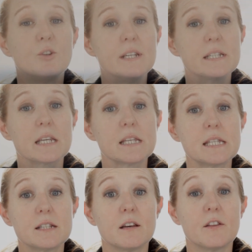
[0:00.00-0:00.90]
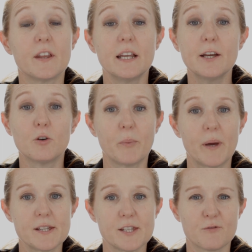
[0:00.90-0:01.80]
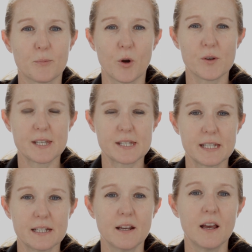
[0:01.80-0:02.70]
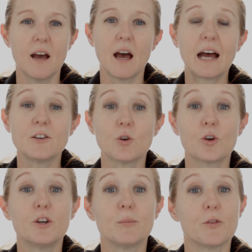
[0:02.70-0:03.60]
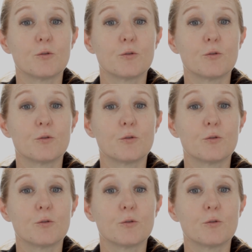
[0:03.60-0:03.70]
need to consider the legal basis for processing and document the